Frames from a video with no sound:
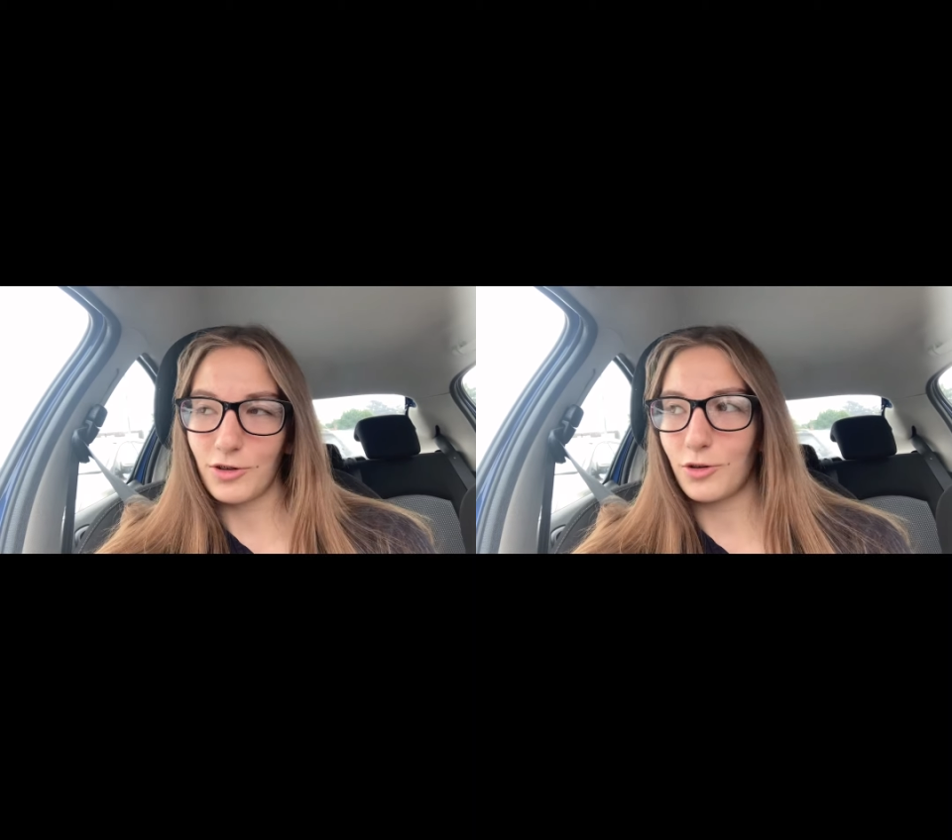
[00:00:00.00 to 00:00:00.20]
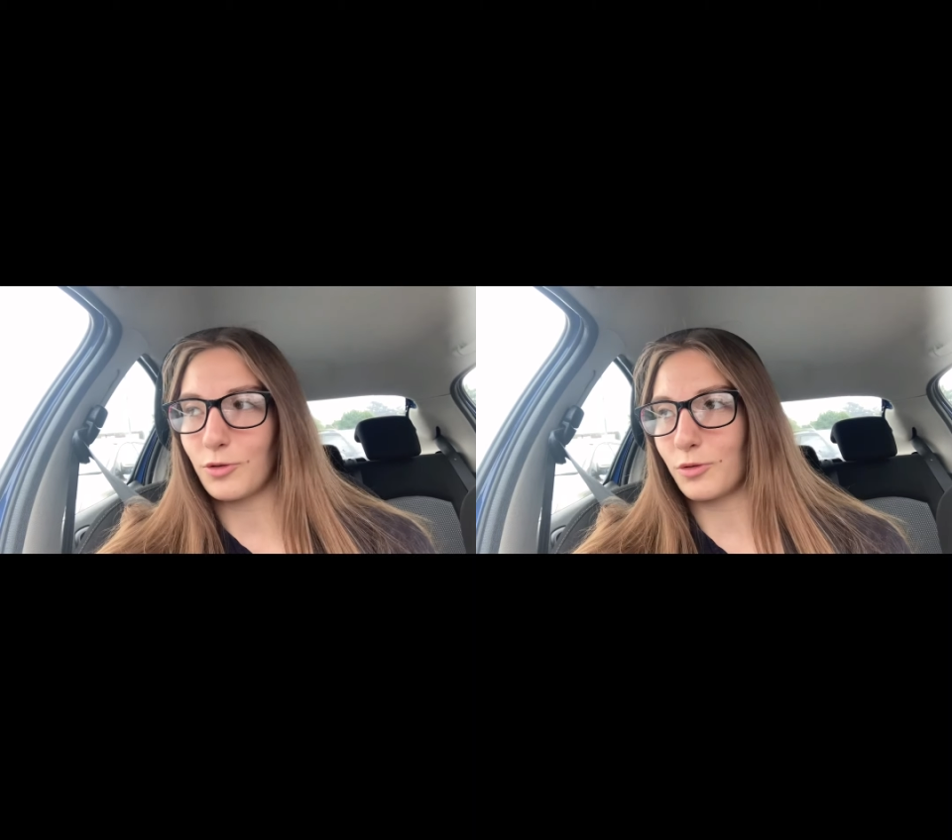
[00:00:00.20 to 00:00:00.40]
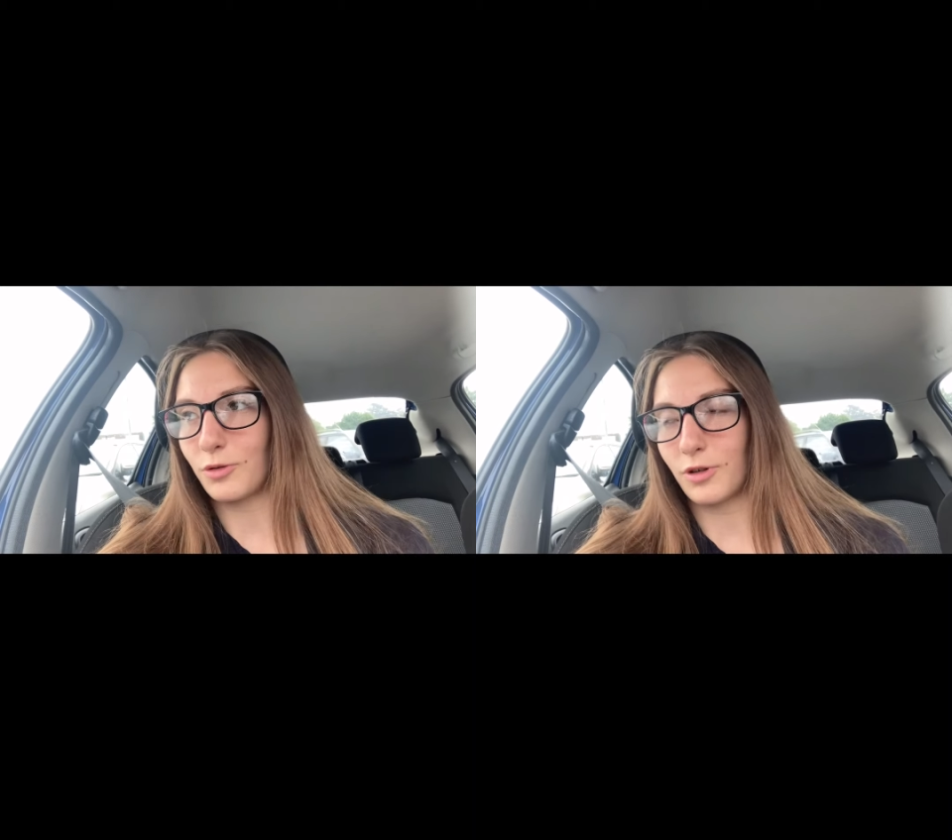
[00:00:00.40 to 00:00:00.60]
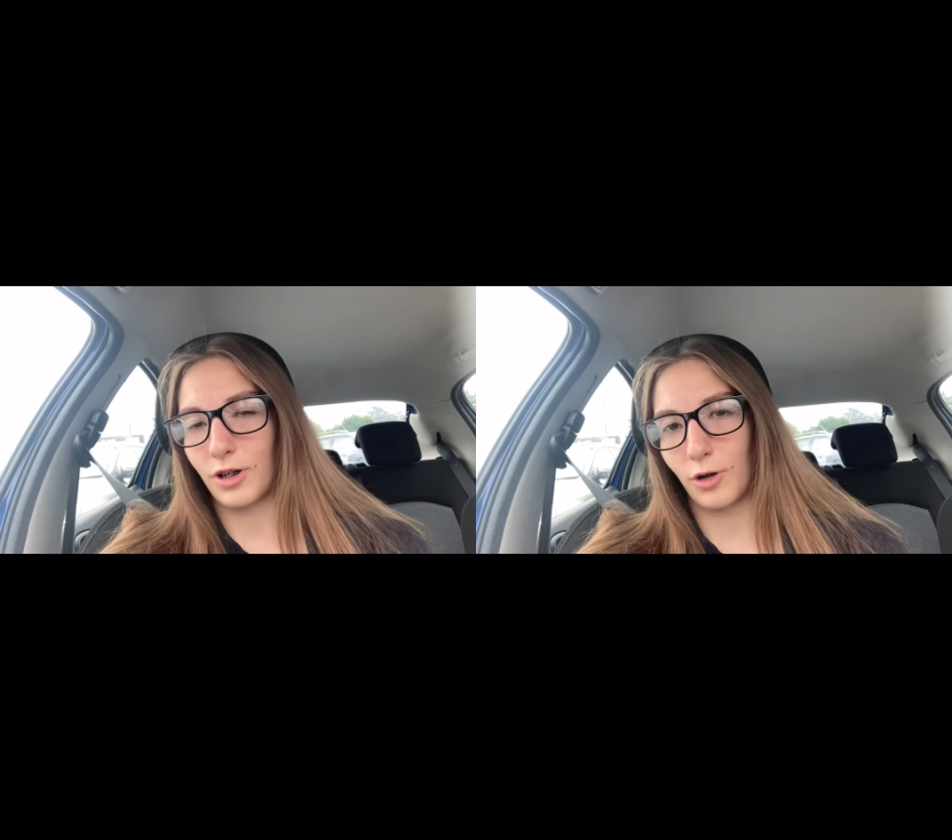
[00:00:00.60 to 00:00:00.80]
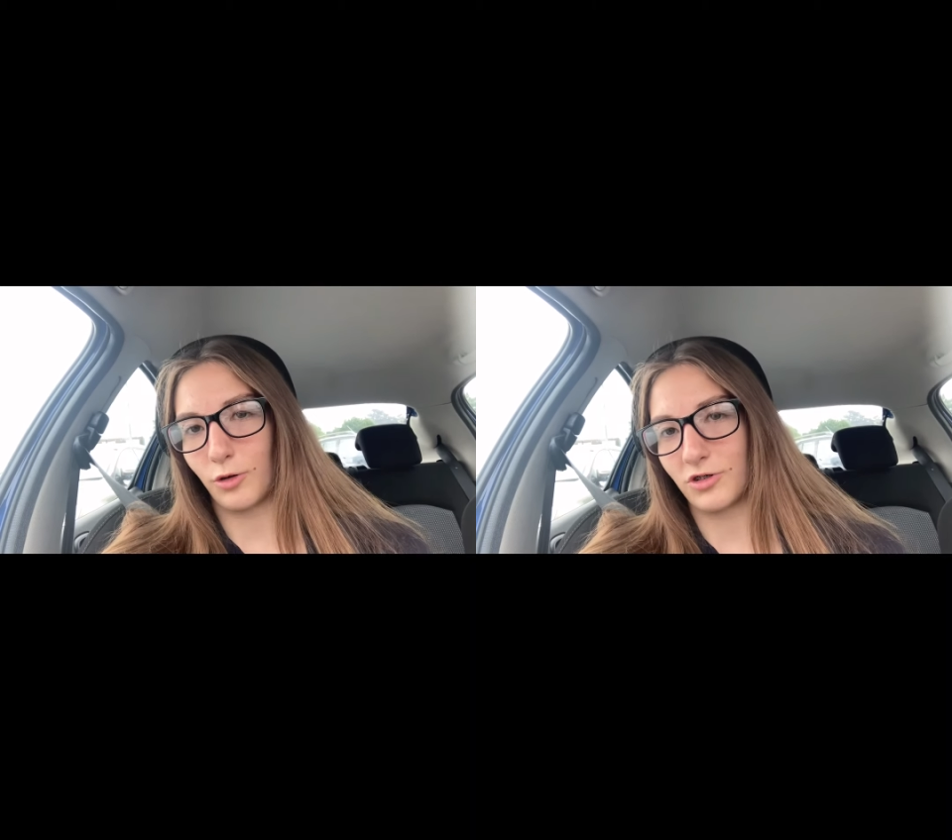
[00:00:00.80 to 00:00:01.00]
your
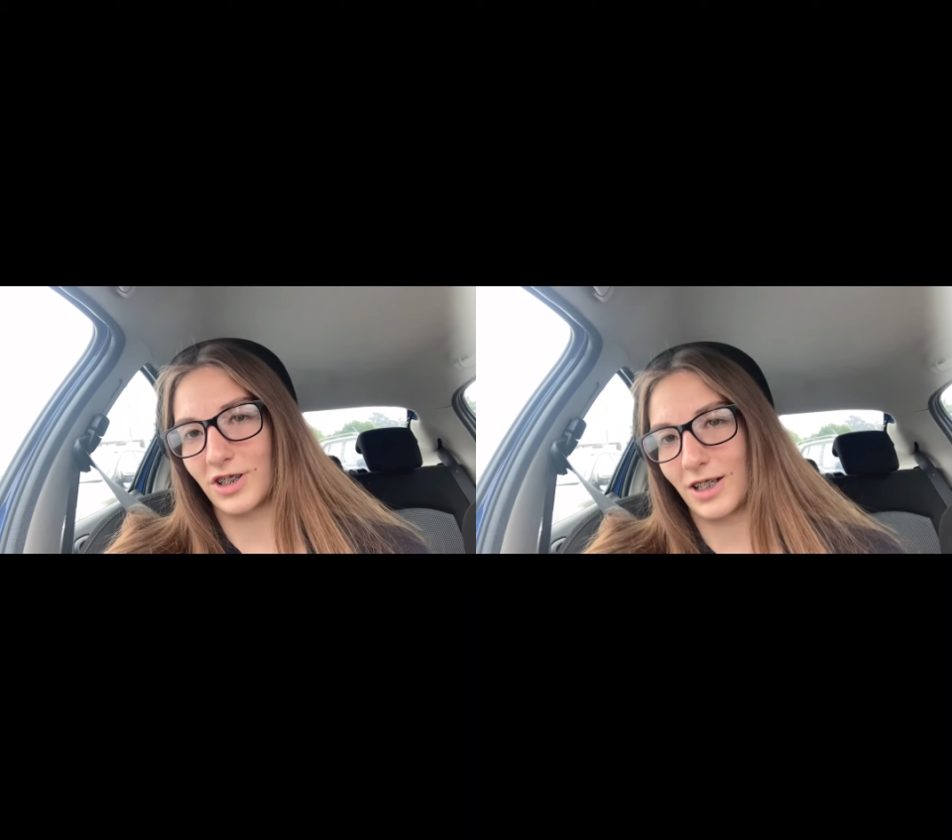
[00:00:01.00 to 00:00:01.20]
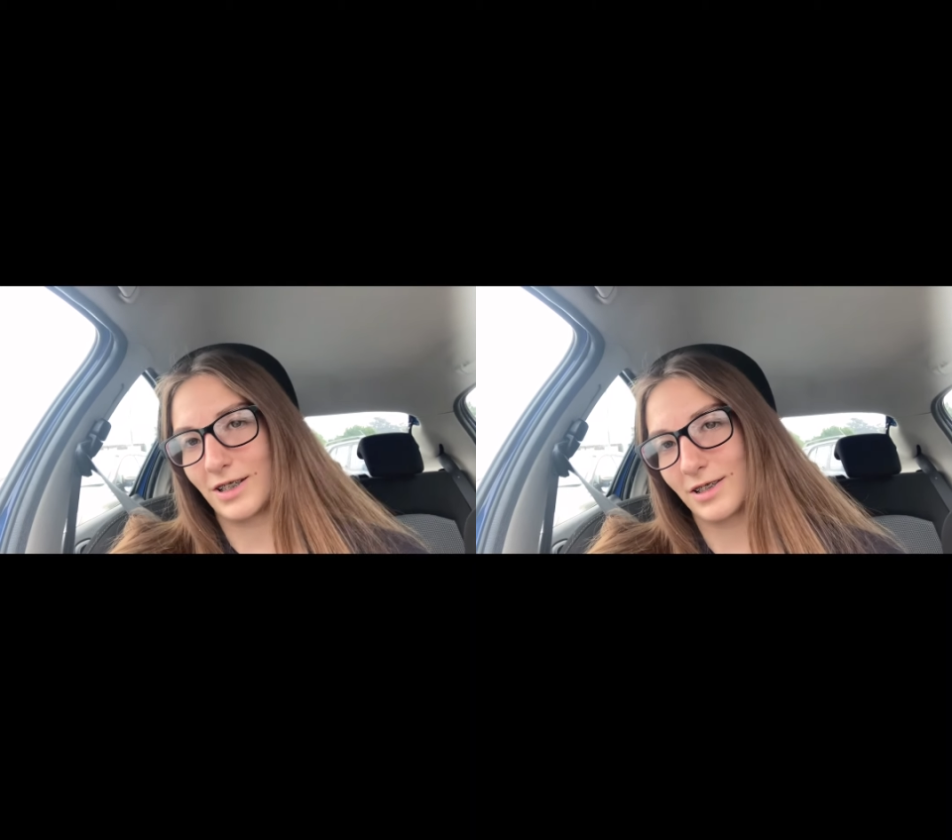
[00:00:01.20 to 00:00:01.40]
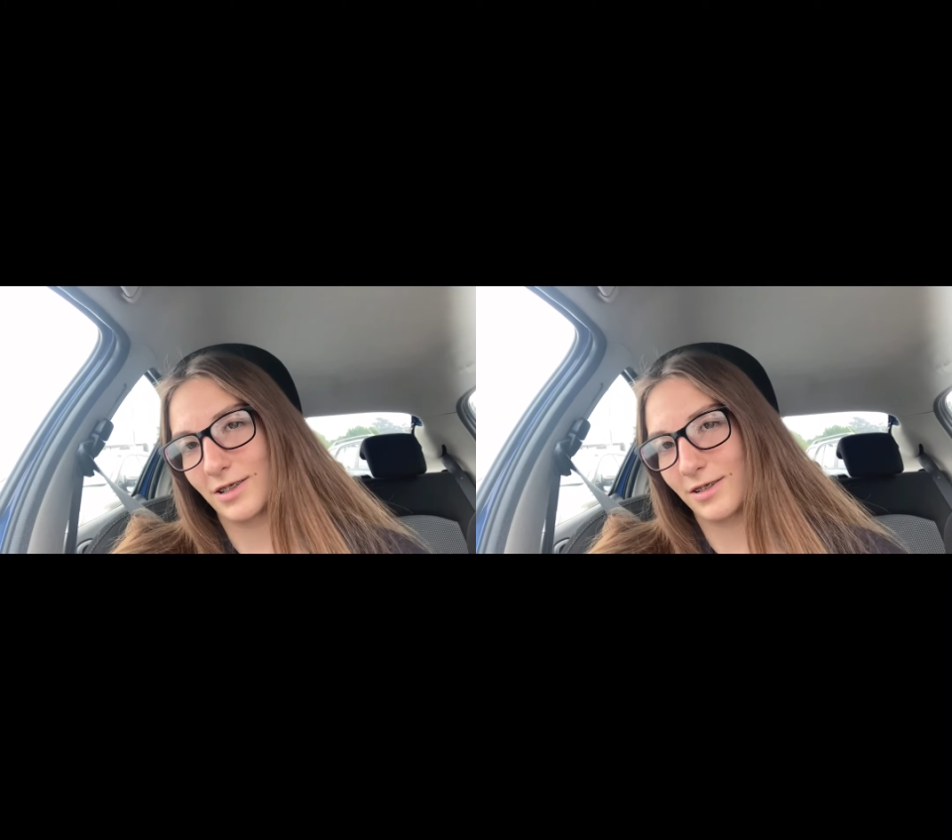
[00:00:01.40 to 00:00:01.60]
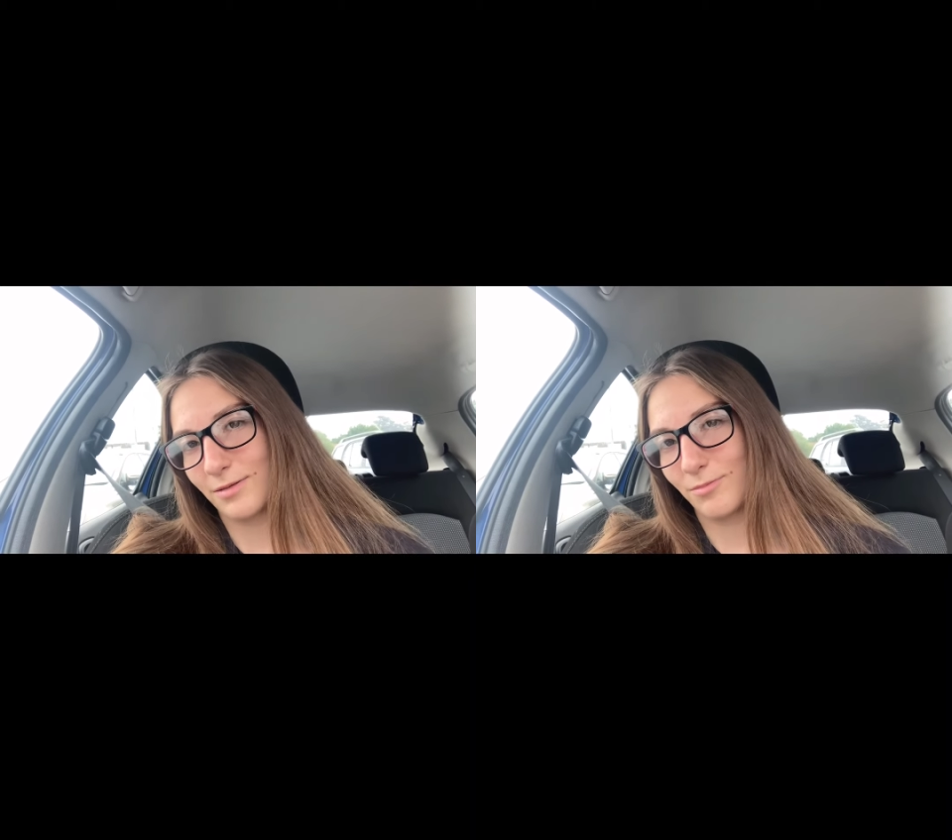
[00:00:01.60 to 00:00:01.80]
contents